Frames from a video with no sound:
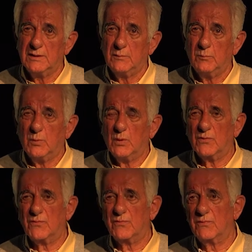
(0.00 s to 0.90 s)

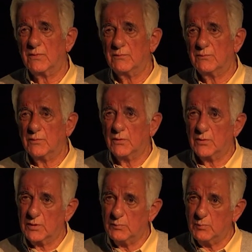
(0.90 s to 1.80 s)
both for
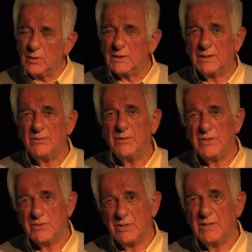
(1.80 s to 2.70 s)
the Balkan
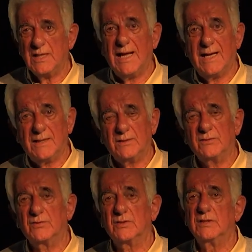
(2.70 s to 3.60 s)
region
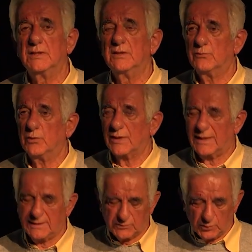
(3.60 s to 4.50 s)
and for
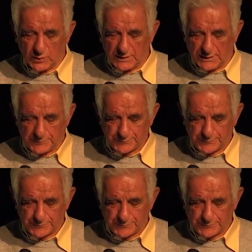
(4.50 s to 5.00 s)
Anatolia.